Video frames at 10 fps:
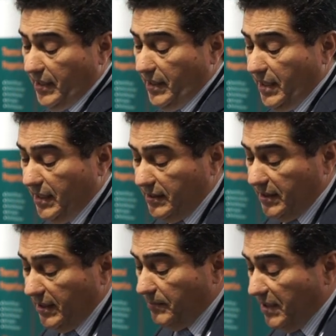
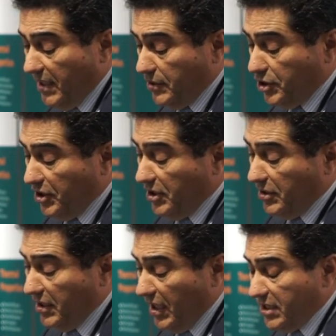And
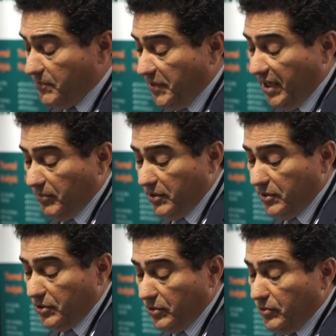she has been able
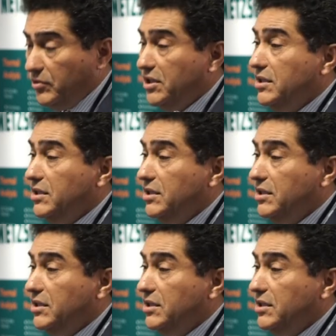to